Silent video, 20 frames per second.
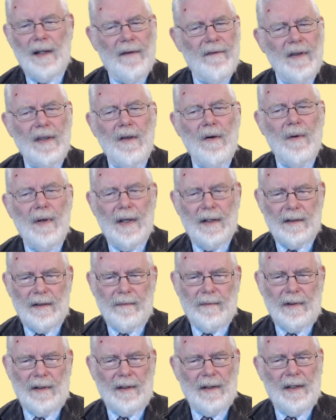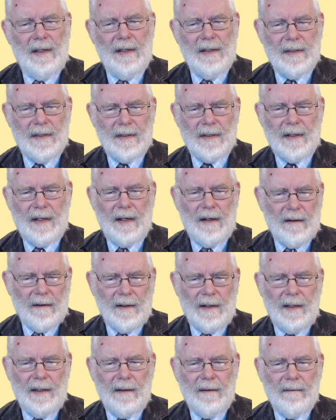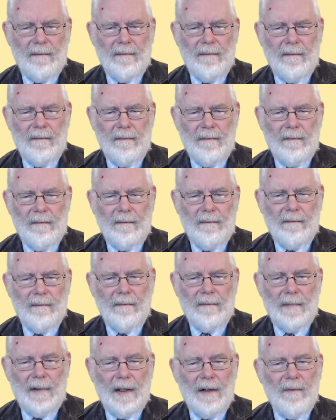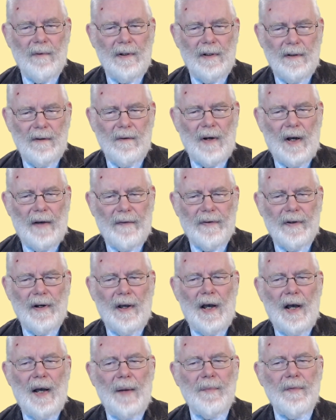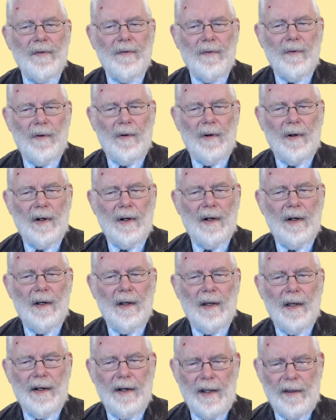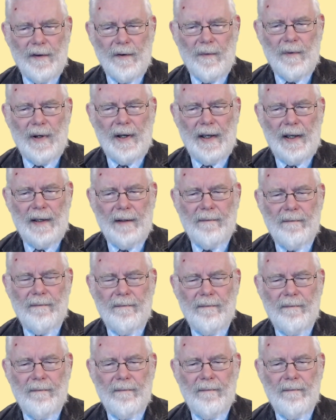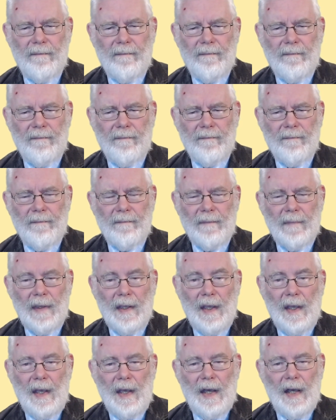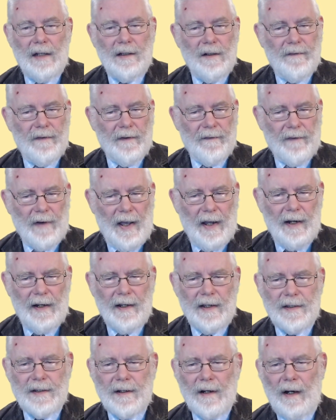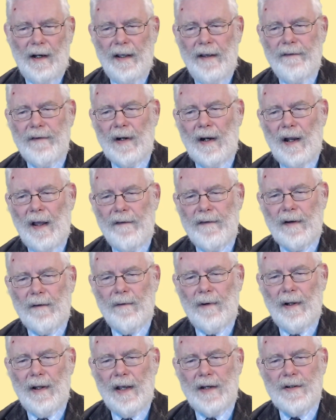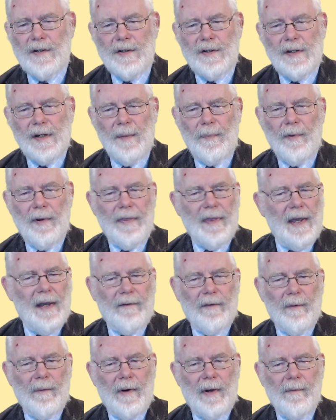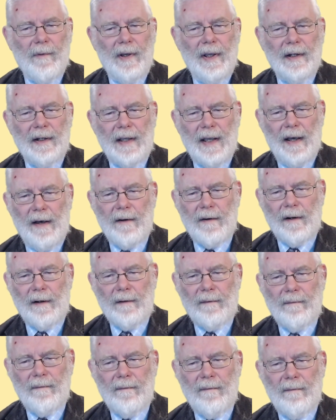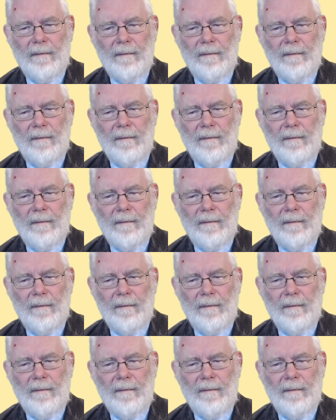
Loving you intimately is scary, and we do often opt for another way. And you've invited us to live in loving relationship with everyone we encounter.